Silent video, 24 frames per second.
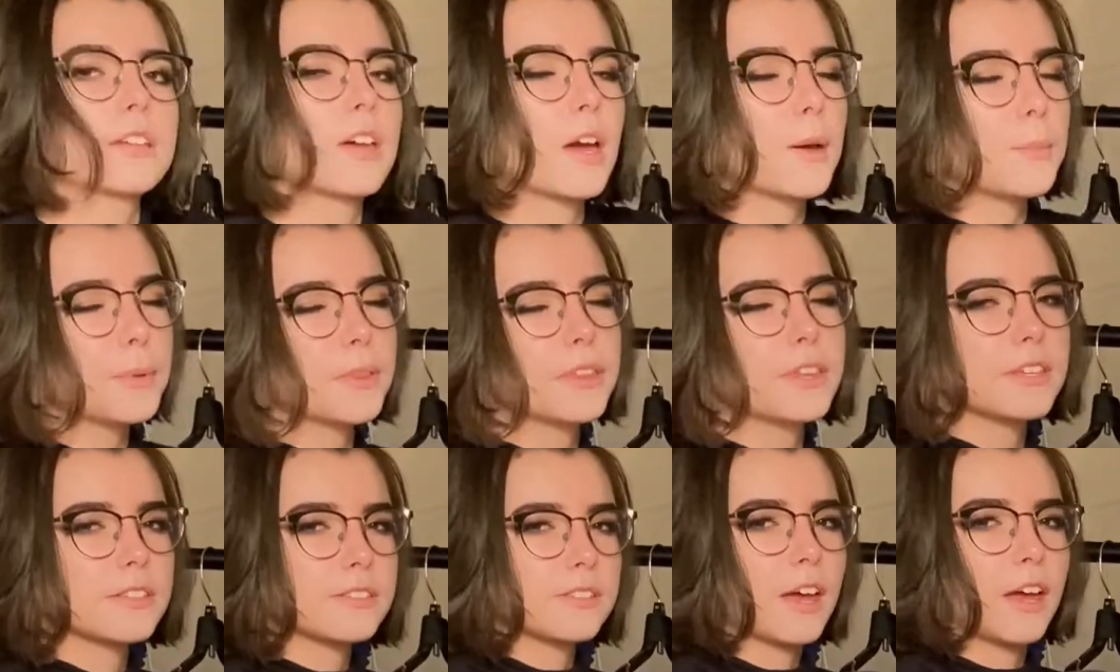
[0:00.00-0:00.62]

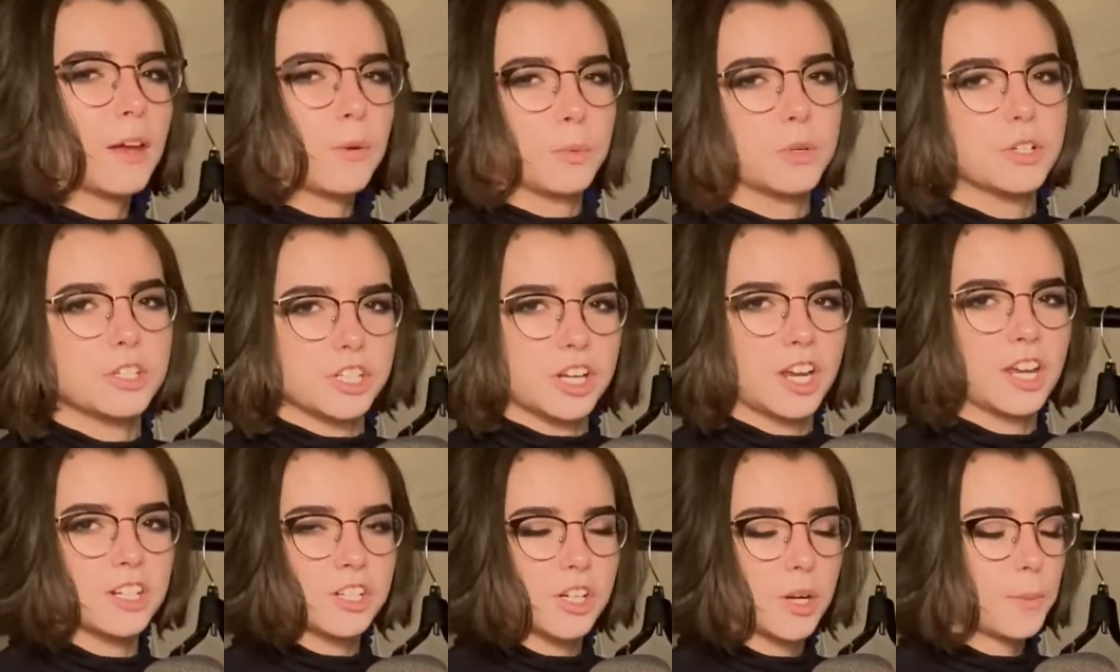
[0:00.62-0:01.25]
couple things that I would
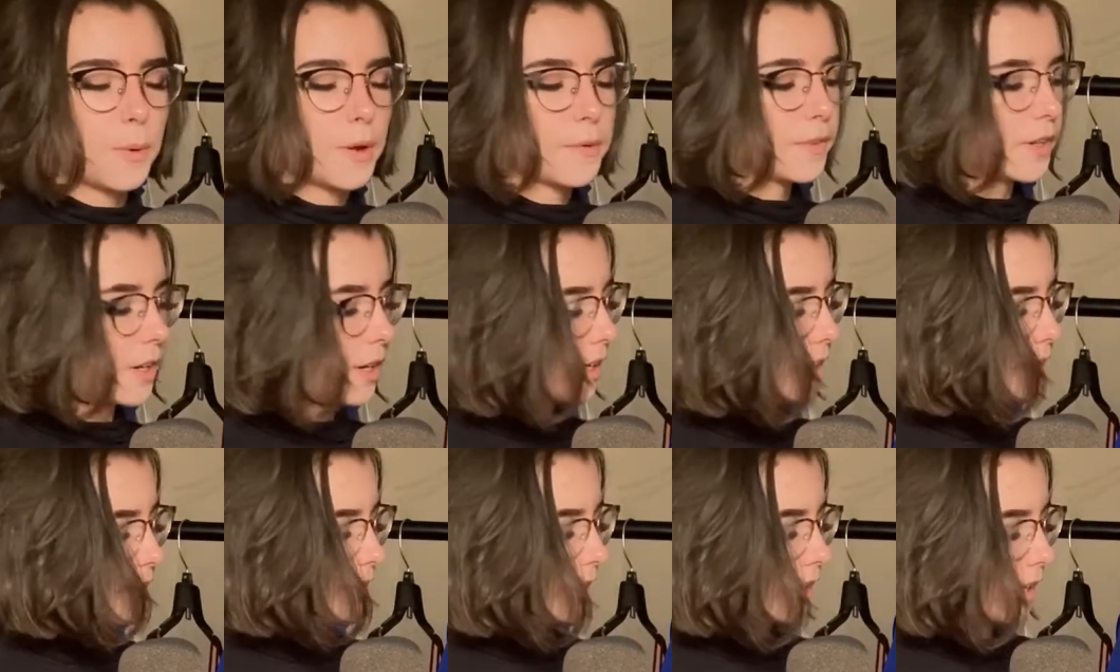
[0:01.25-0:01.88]
change,
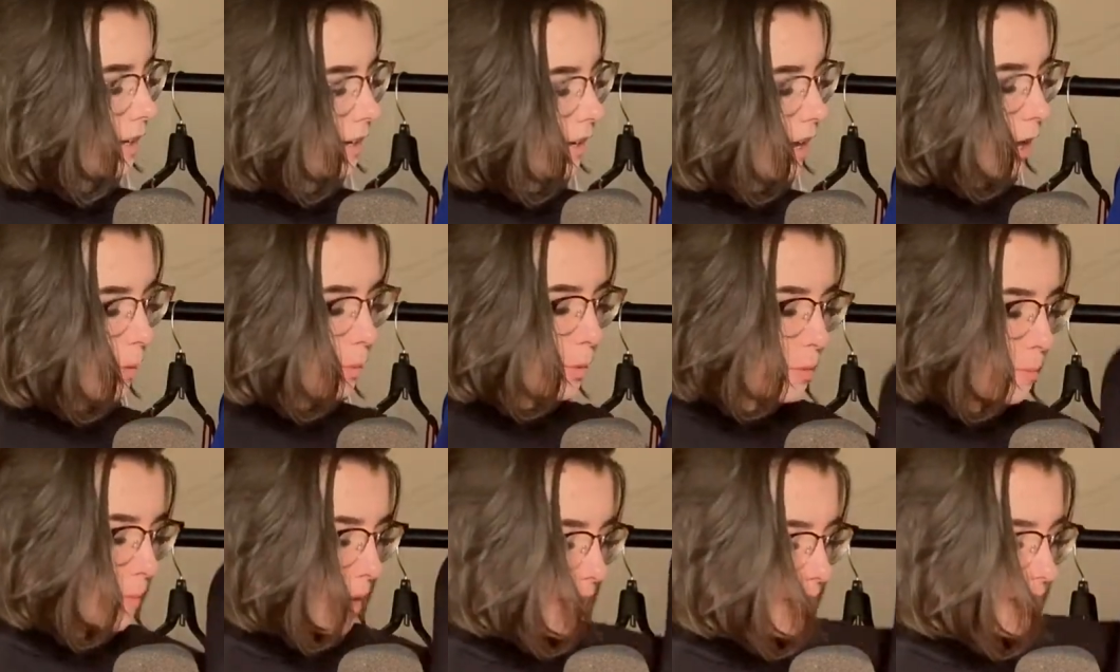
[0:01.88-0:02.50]
however, is I
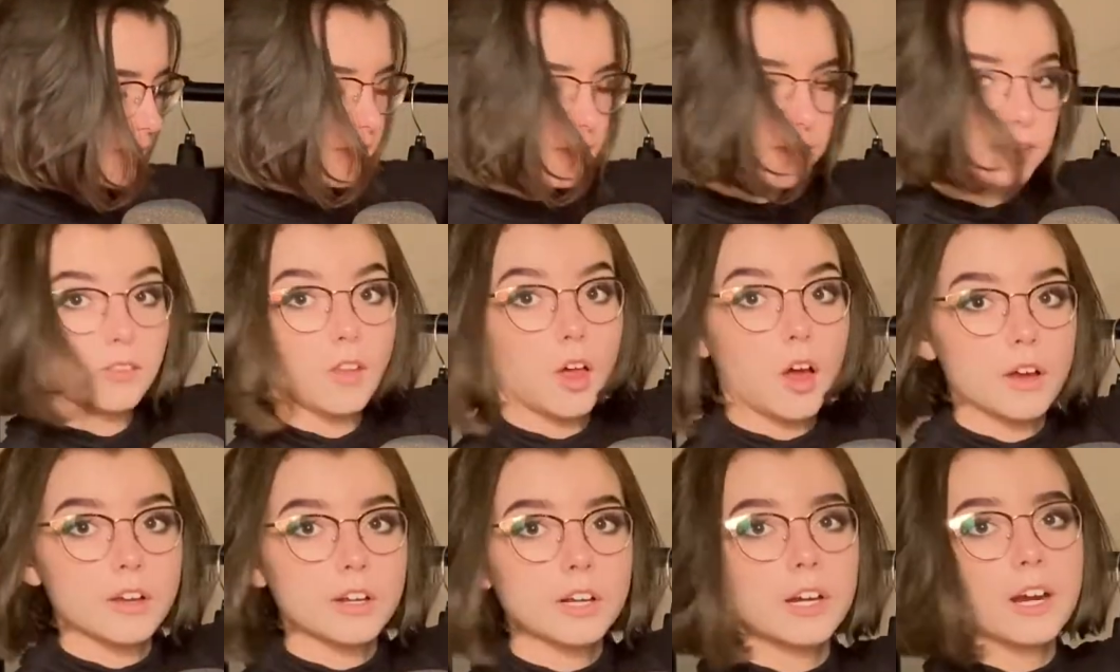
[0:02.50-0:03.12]
would make this
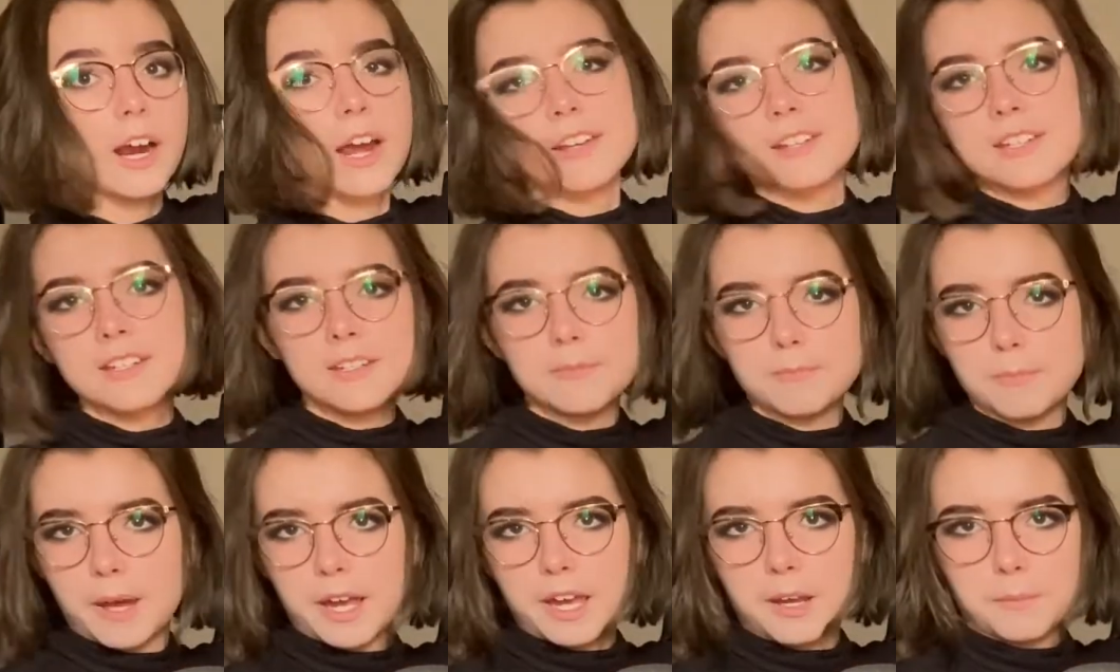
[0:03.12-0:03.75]
longer. I
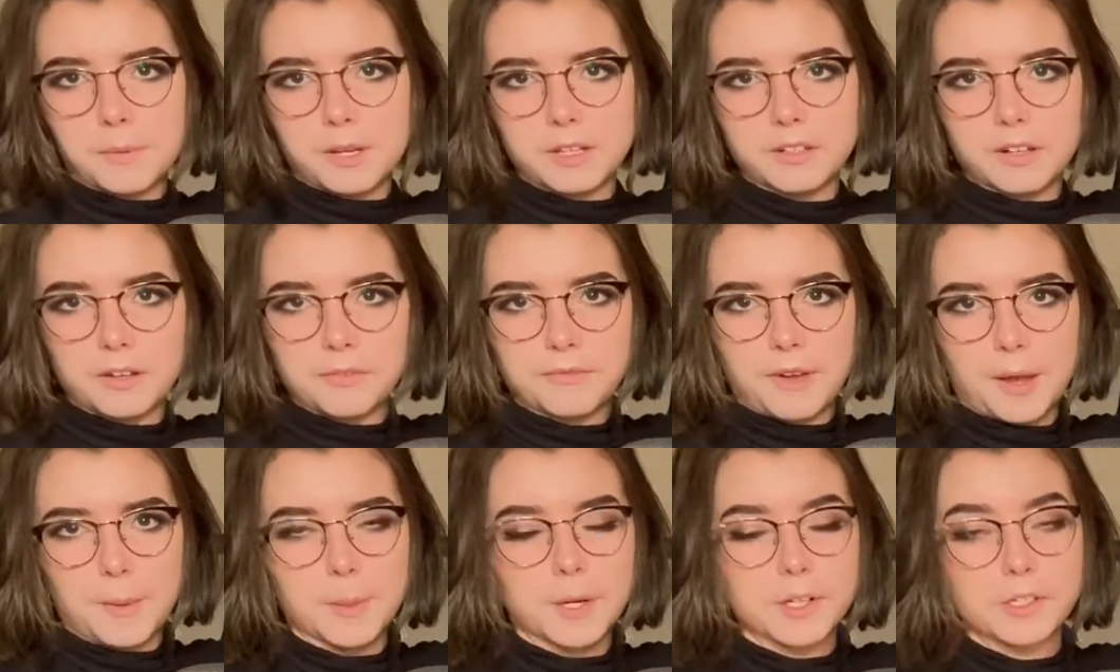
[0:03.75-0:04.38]
didn't buy
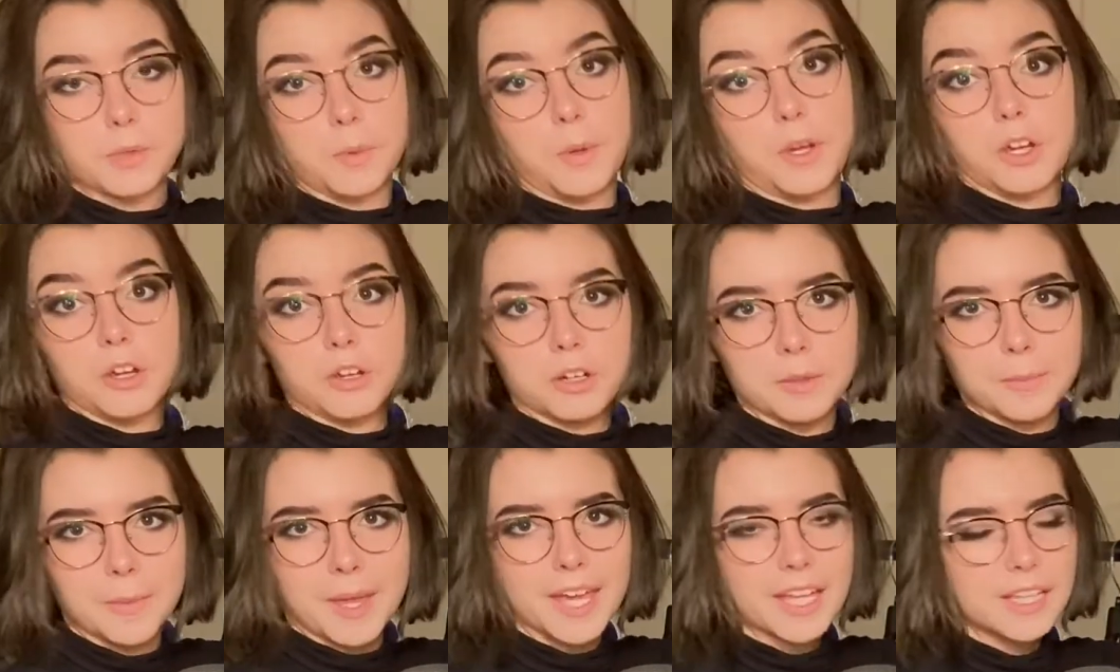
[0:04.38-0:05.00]
enough fabric, so I
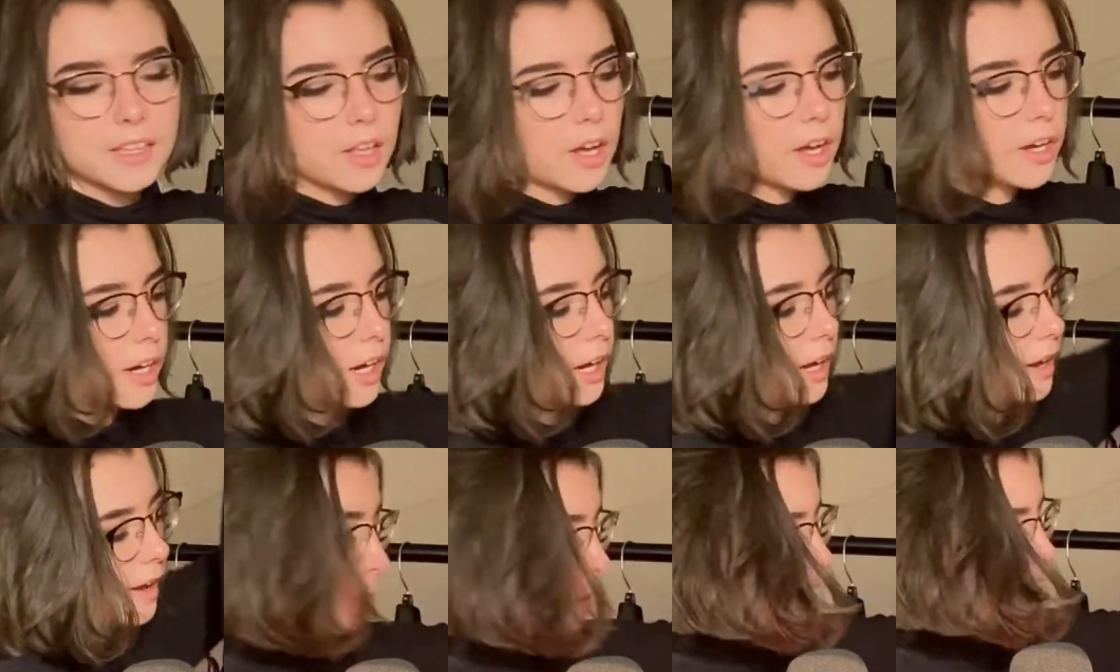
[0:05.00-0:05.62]
couldn't make it
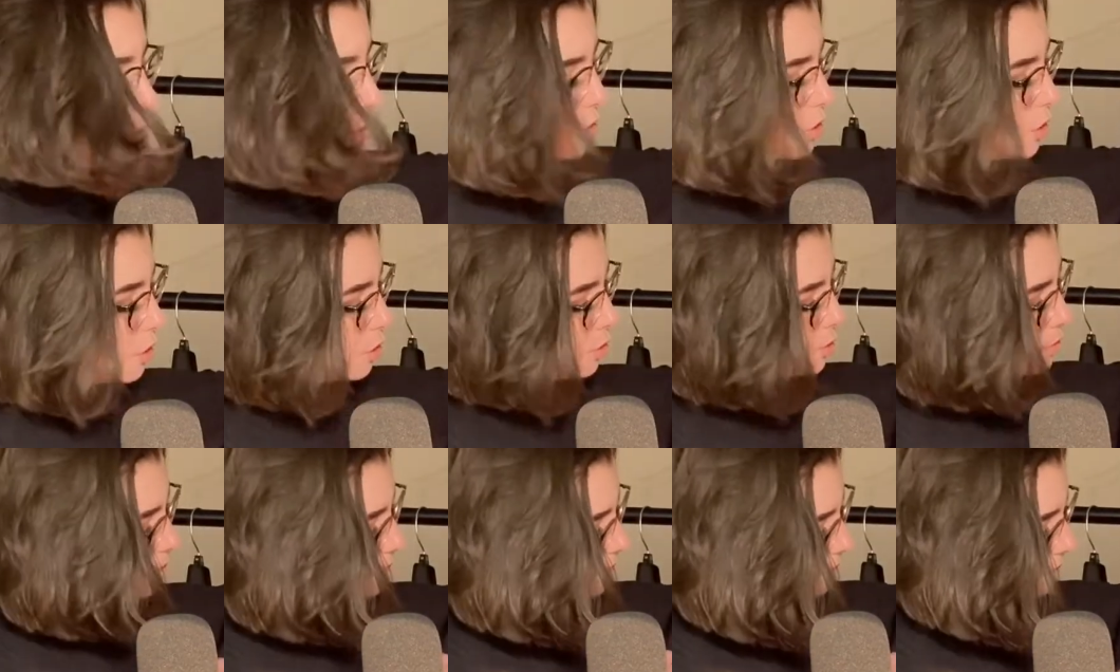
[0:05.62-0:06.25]
longer. But
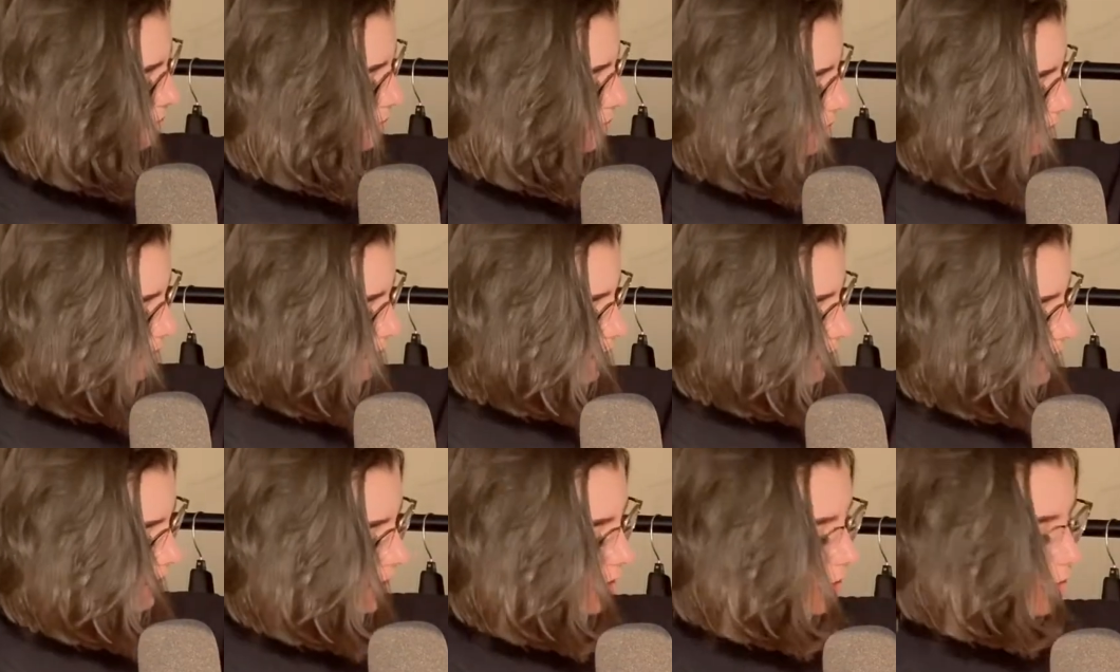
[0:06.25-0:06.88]
also,
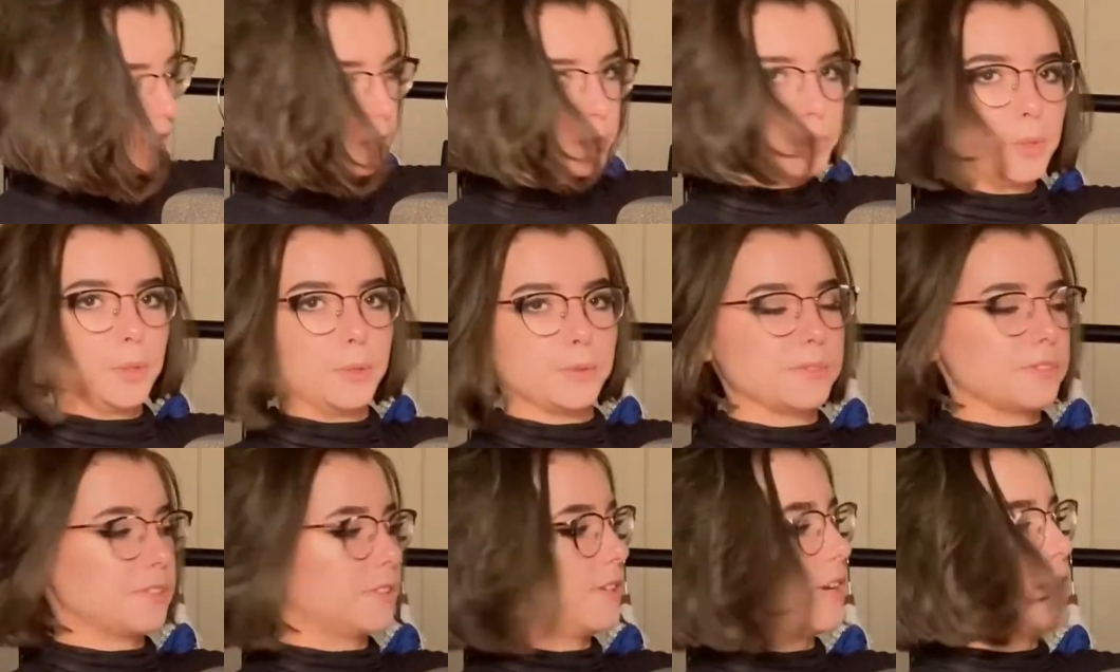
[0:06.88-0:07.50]
these
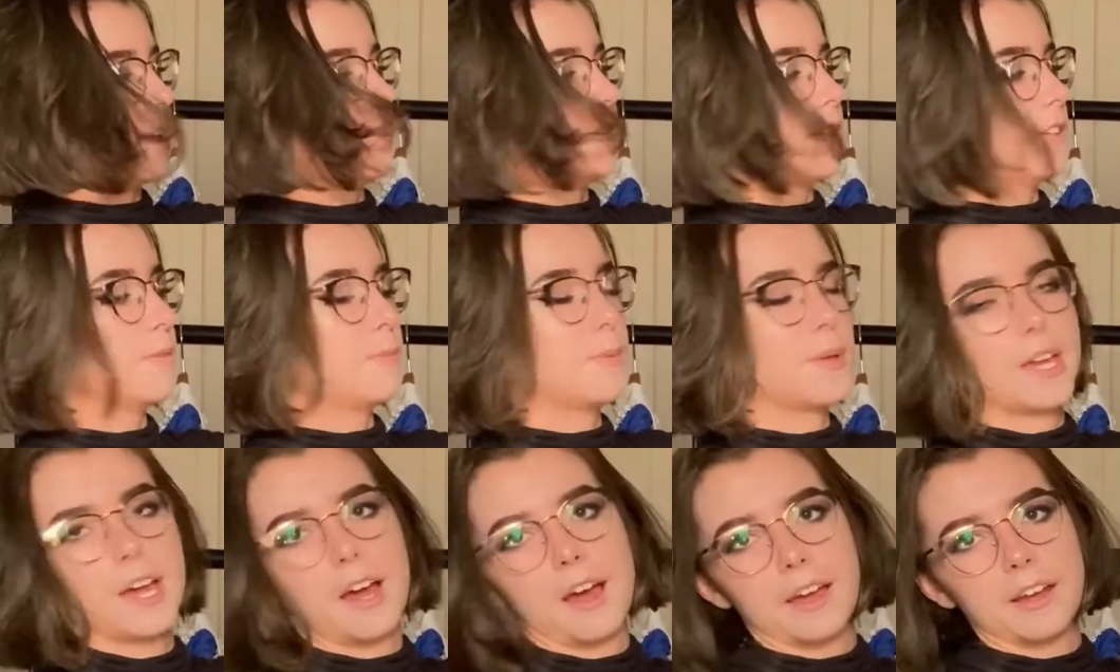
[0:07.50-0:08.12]
armholes needed to
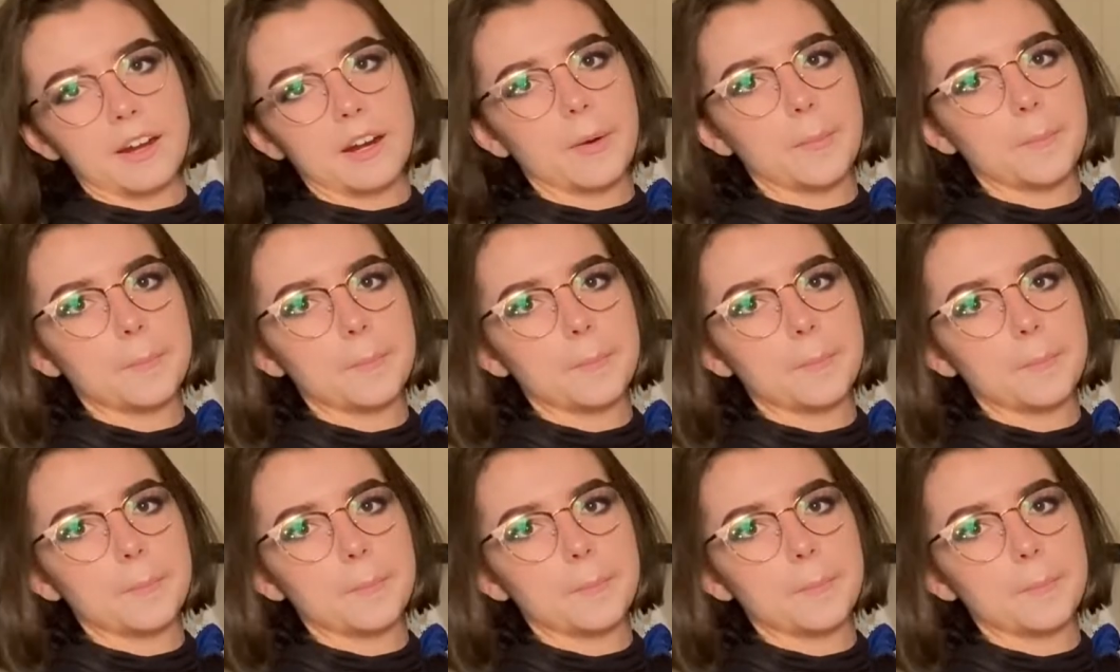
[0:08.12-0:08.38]
be higher.